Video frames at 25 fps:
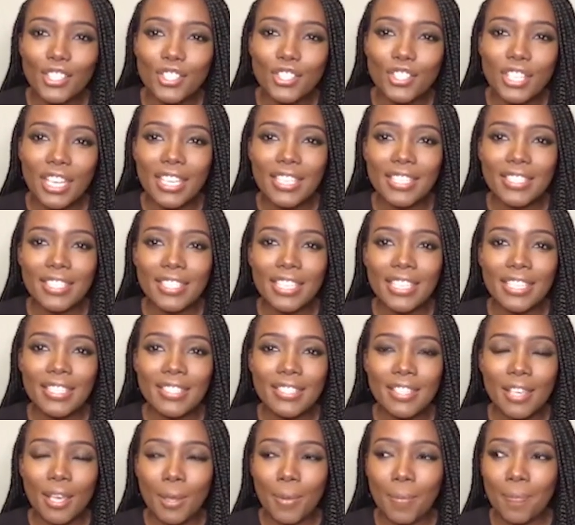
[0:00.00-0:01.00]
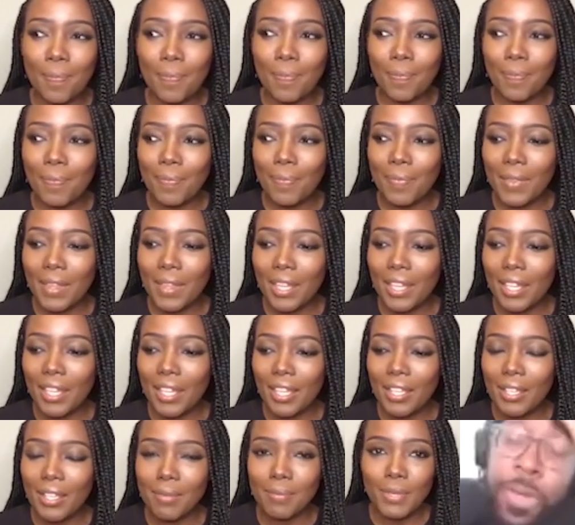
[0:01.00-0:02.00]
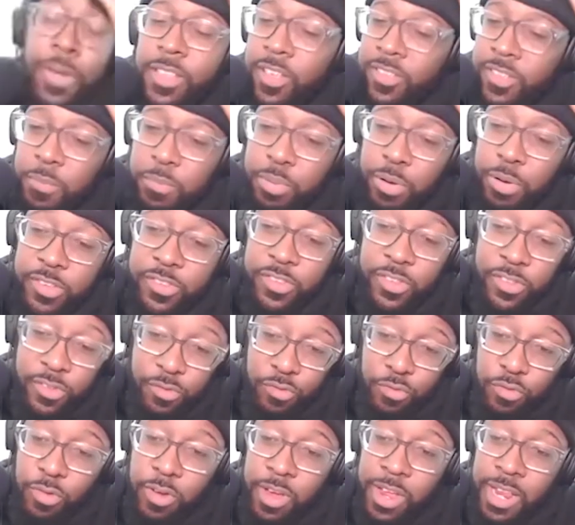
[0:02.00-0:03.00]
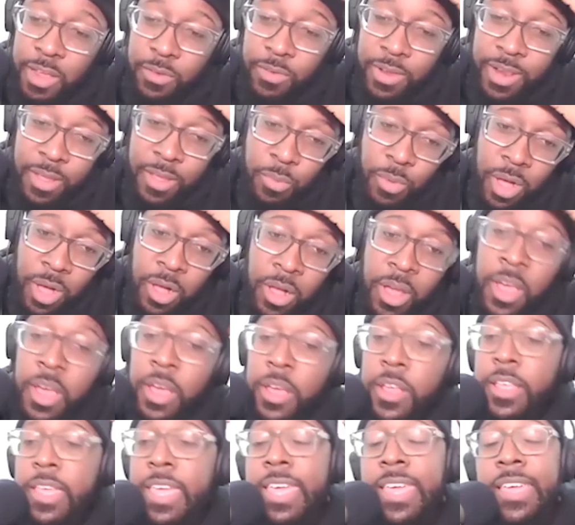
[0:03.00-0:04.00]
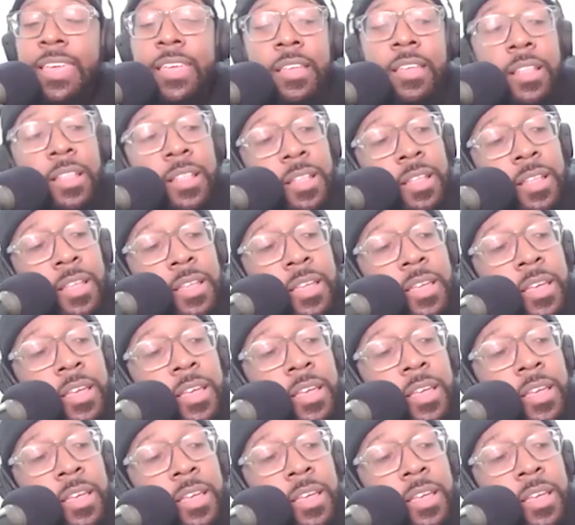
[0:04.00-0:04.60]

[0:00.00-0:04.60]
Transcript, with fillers: like Jay Z's um Oh, he does impressions really, really well. So good.